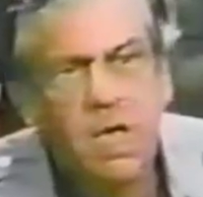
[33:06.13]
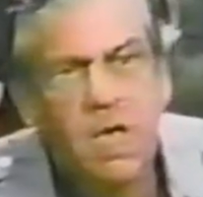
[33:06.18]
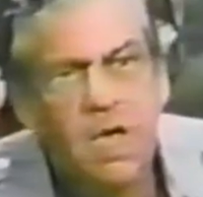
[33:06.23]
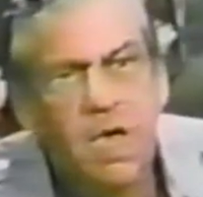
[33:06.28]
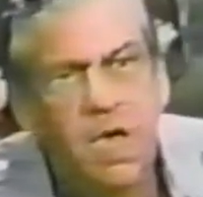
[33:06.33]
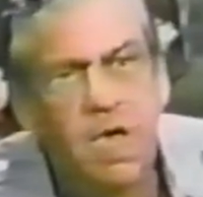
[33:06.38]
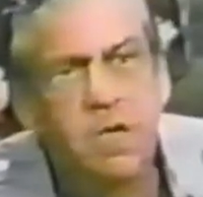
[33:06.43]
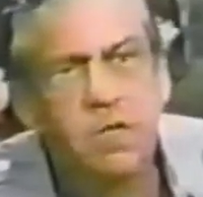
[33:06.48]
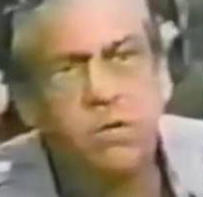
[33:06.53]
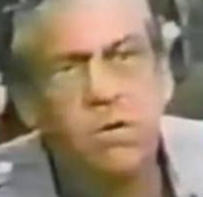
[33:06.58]

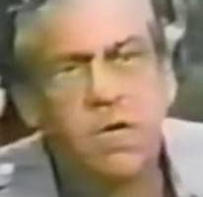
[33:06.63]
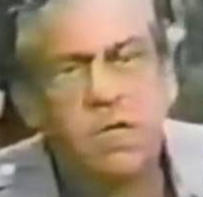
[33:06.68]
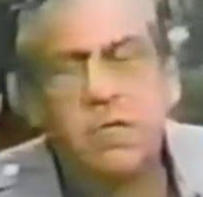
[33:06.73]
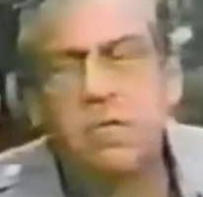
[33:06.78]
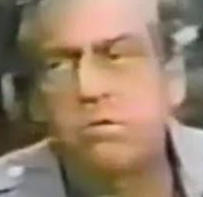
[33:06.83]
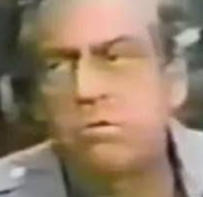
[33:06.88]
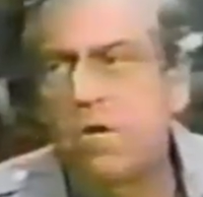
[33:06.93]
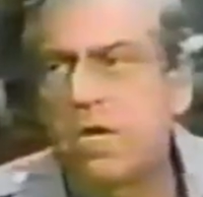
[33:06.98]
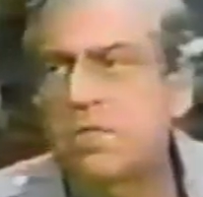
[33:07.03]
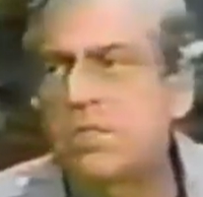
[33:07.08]
and you had the
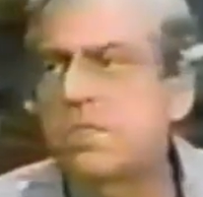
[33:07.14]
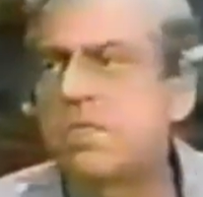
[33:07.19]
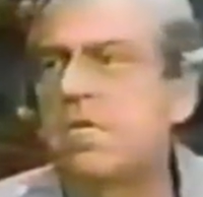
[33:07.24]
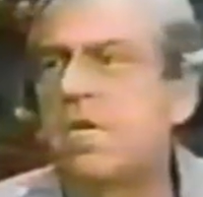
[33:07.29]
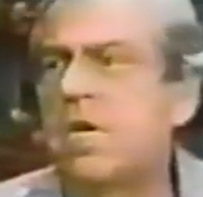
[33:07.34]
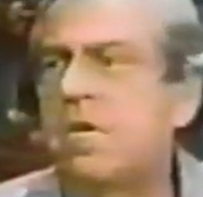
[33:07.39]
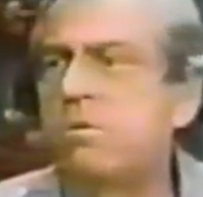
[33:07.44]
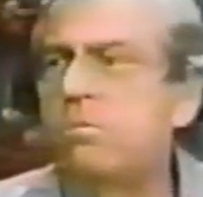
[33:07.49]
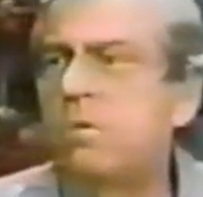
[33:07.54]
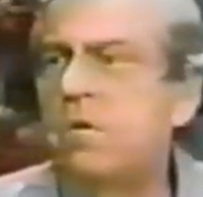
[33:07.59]

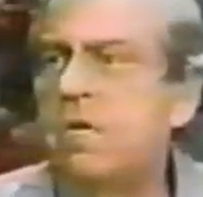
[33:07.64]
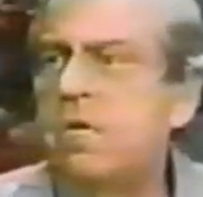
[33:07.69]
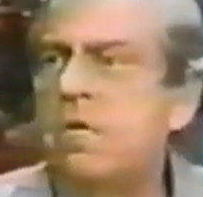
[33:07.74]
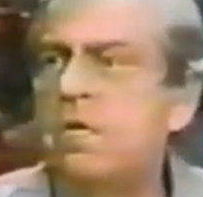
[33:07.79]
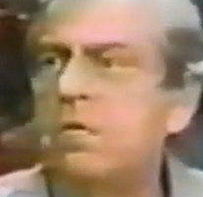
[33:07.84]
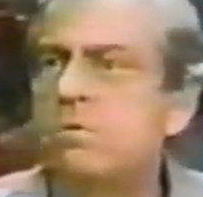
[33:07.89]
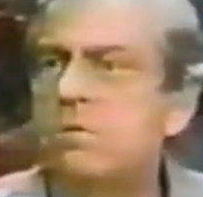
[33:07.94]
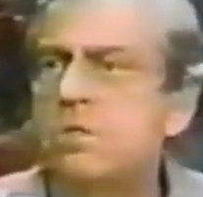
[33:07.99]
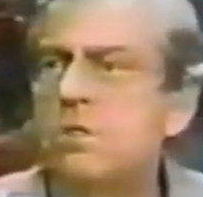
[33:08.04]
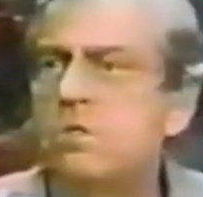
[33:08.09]
Trotskyite
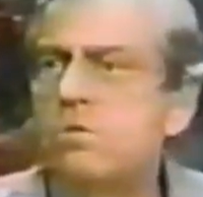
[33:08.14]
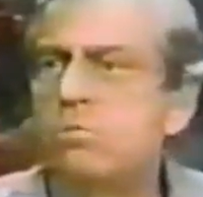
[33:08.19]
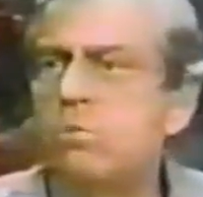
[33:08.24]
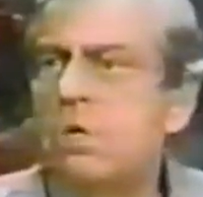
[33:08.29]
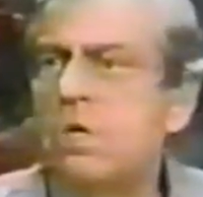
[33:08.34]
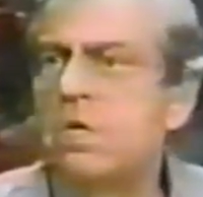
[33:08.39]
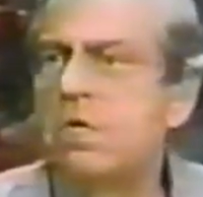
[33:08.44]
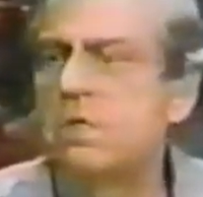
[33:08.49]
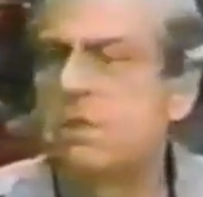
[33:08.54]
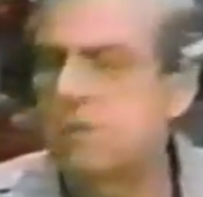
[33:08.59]
wing, which
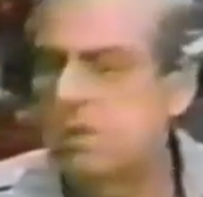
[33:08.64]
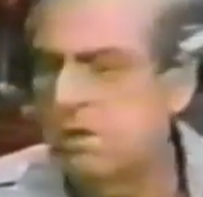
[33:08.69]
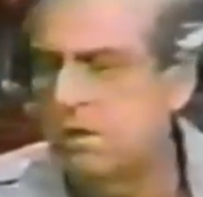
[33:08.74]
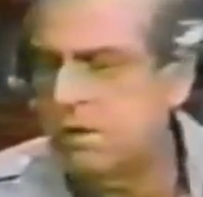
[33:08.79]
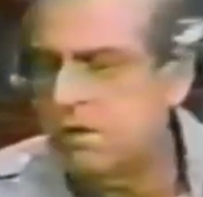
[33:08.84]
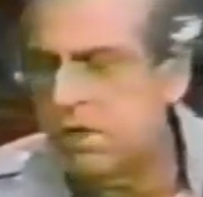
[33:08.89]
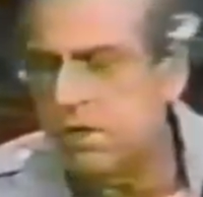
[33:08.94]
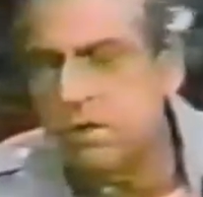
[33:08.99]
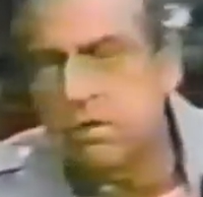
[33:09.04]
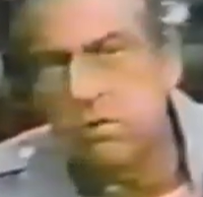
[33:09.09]
wanted
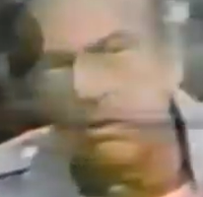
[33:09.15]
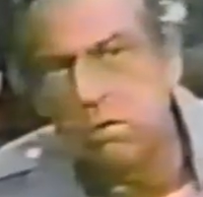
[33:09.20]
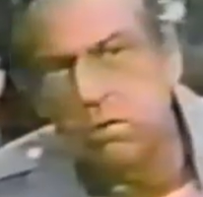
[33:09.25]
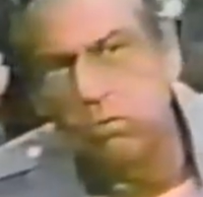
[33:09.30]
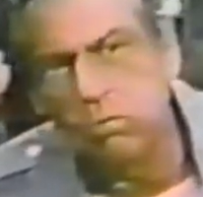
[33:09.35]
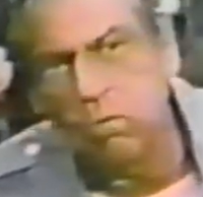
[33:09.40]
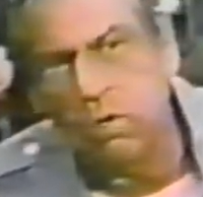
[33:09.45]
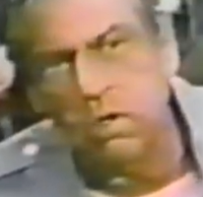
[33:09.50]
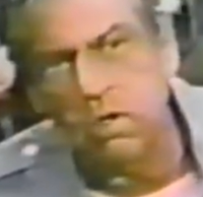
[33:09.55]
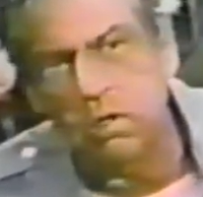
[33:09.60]
continued
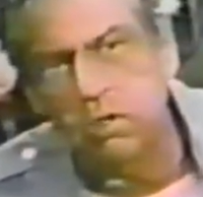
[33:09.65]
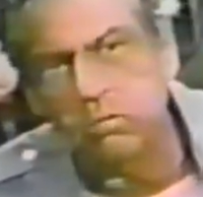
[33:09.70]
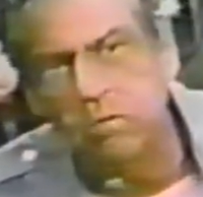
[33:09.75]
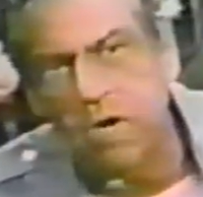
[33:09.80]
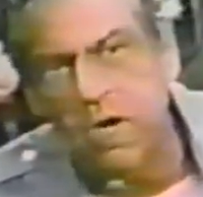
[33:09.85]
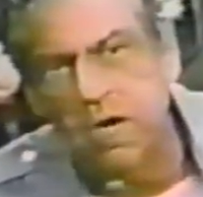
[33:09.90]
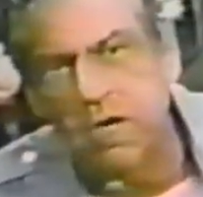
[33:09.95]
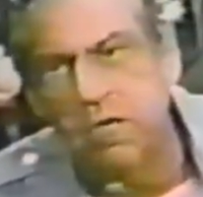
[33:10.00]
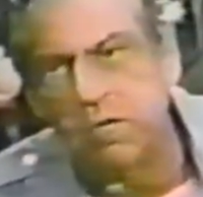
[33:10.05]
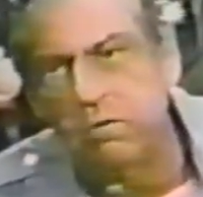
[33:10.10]

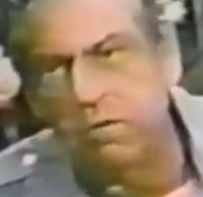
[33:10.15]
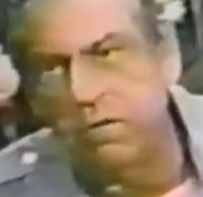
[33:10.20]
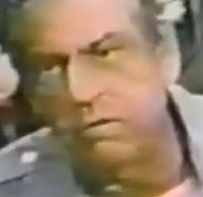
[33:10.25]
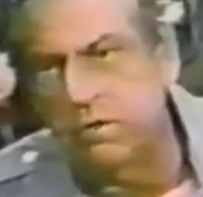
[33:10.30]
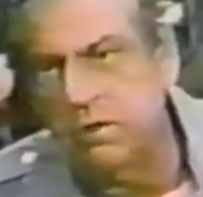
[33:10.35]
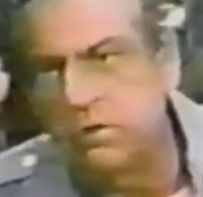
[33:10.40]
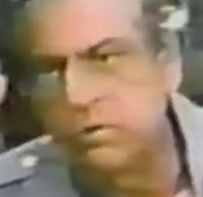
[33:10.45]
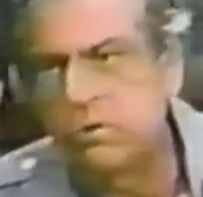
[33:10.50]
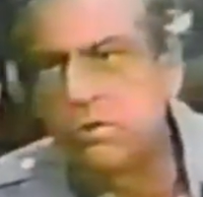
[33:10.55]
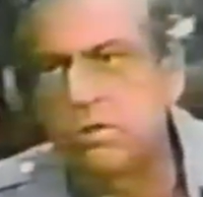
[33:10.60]
worldwide
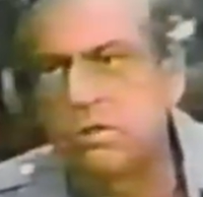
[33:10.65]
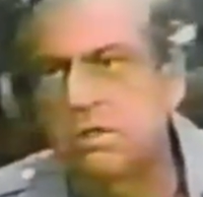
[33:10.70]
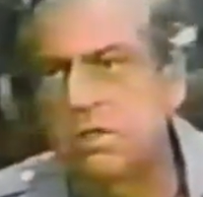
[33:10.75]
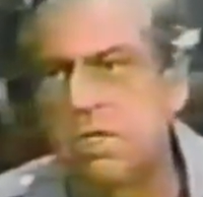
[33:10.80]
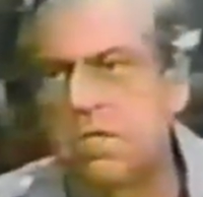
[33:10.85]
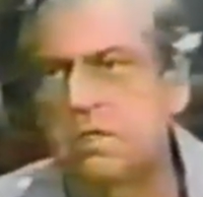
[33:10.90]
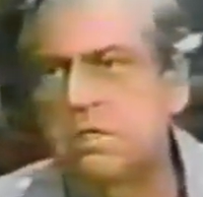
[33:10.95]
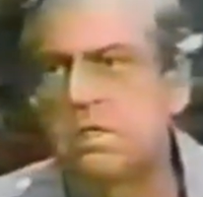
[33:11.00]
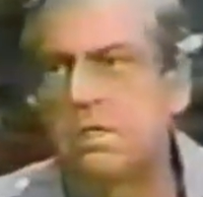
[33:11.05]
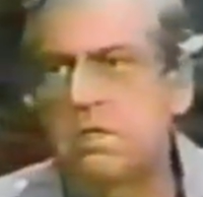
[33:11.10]
revolution
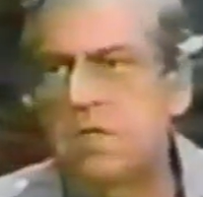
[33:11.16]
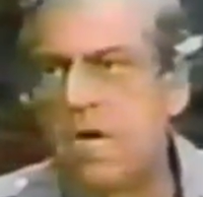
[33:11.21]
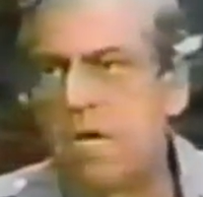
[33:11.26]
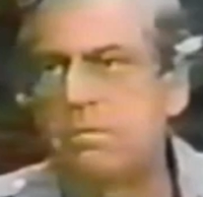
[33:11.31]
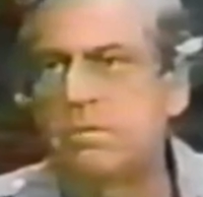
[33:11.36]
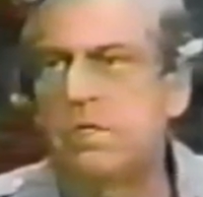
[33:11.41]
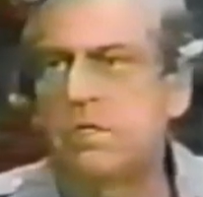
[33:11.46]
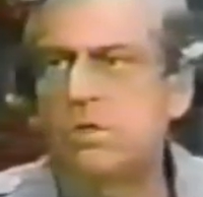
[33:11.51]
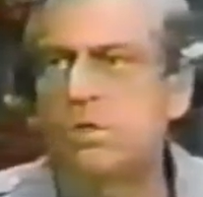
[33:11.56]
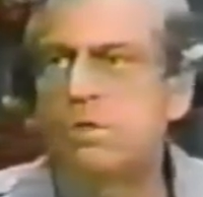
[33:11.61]
until
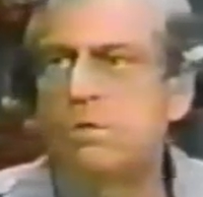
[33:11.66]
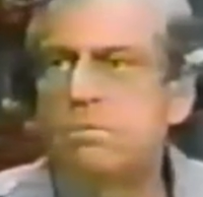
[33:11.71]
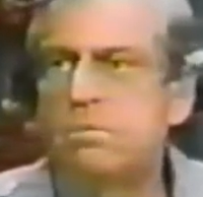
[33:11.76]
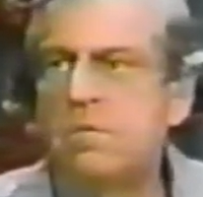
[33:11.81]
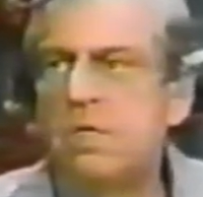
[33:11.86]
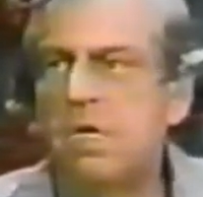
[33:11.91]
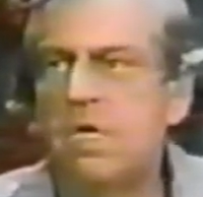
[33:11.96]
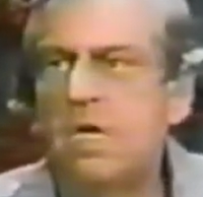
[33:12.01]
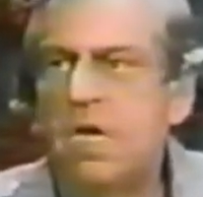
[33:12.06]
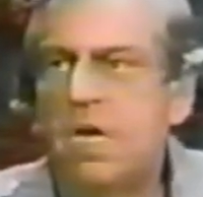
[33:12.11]
communism
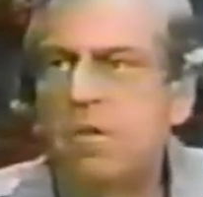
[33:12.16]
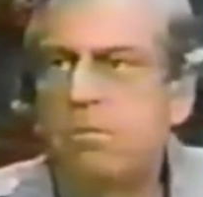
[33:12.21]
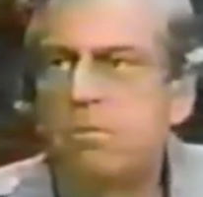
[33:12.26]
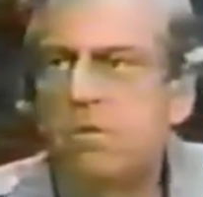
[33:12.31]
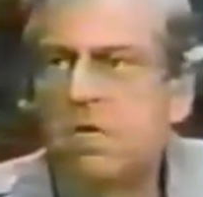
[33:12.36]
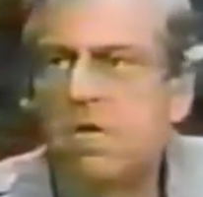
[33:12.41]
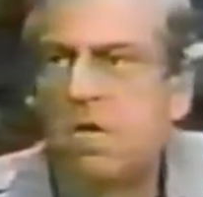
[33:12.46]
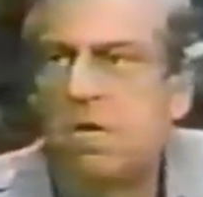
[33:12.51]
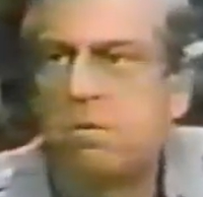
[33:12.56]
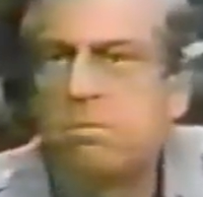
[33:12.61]
had
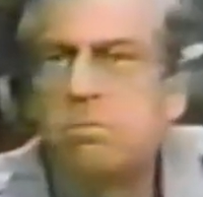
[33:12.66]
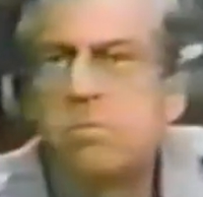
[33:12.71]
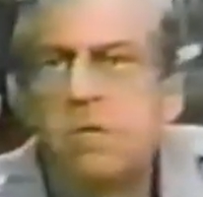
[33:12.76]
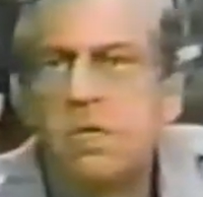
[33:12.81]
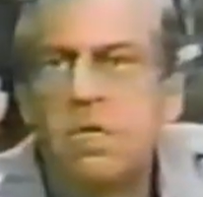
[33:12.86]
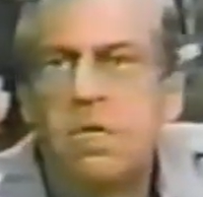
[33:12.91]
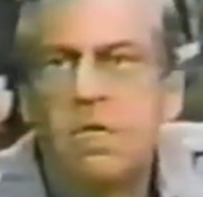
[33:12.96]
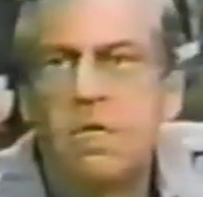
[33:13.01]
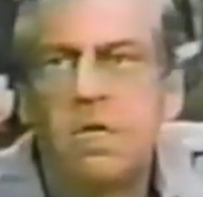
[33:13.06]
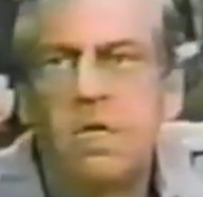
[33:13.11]
become
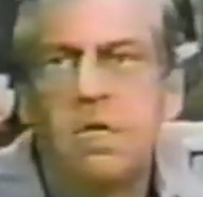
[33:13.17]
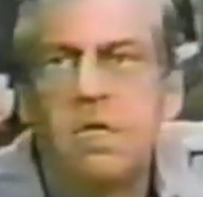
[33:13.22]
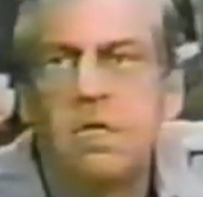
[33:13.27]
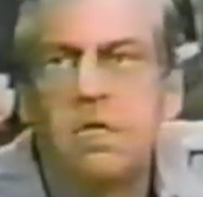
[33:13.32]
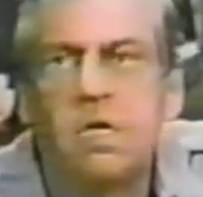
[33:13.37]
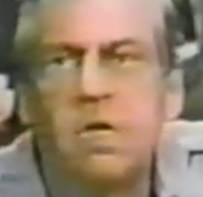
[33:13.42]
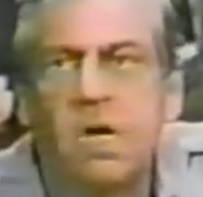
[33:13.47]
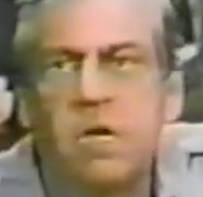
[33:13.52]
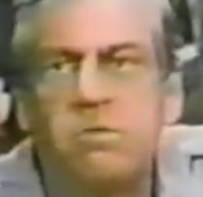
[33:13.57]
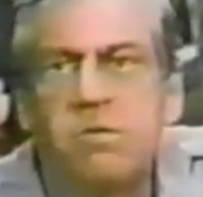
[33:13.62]
the
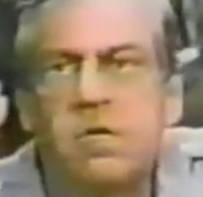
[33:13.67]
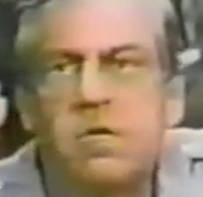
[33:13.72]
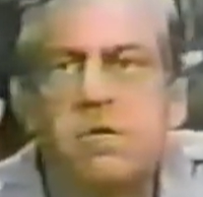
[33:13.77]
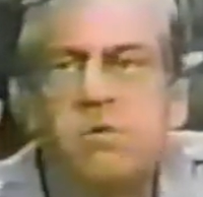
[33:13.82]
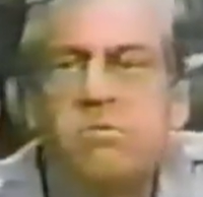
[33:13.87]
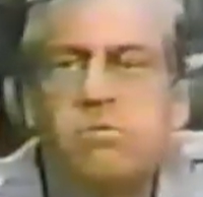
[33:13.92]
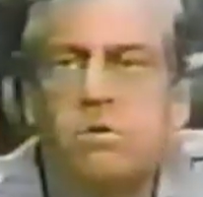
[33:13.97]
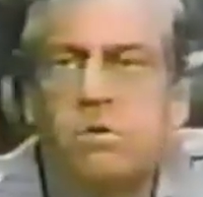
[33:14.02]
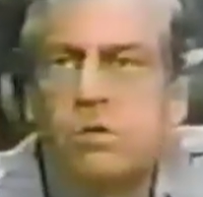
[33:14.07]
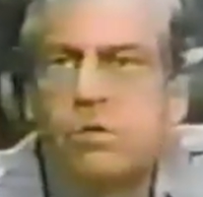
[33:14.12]
governing
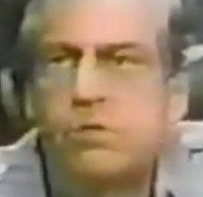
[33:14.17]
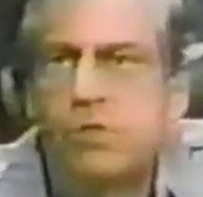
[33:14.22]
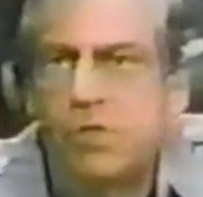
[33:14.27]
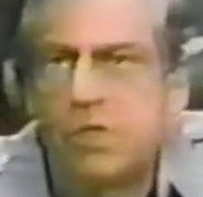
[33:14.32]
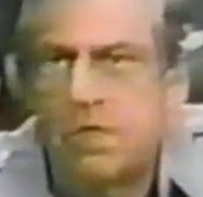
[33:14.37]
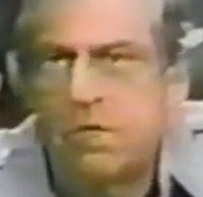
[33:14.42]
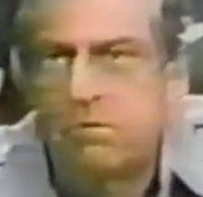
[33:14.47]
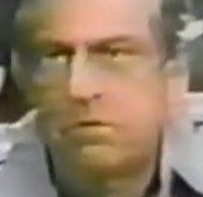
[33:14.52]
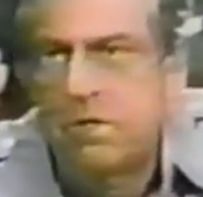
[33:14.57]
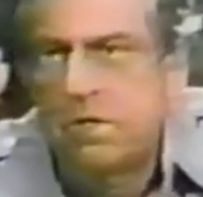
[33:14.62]
force in
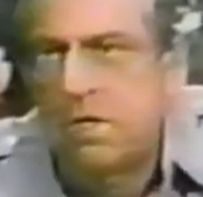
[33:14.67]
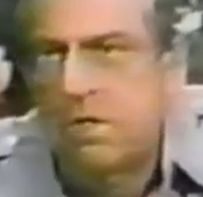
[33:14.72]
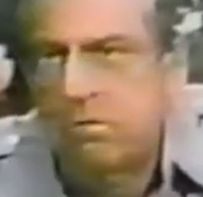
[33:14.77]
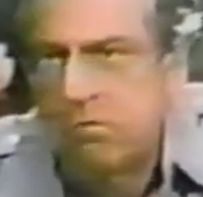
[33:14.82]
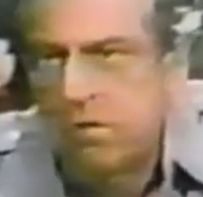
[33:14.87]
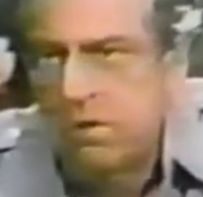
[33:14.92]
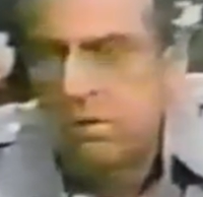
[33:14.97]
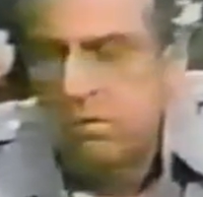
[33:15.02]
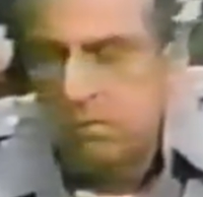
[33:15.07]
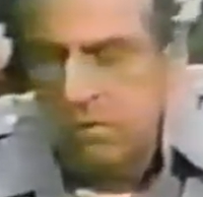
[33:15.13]
every country
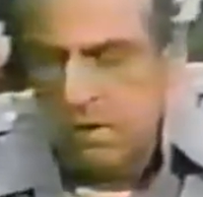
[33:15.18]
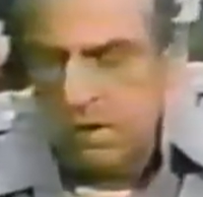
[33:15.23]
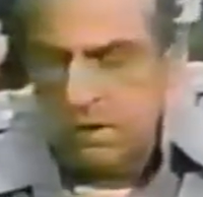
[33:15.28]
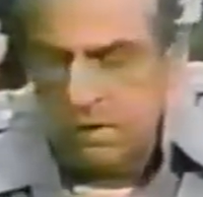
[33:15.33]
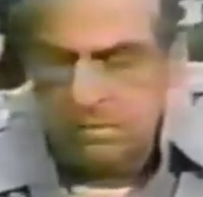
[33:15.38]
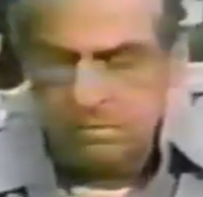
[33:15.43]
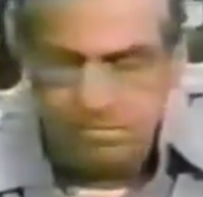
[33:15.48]
in the world.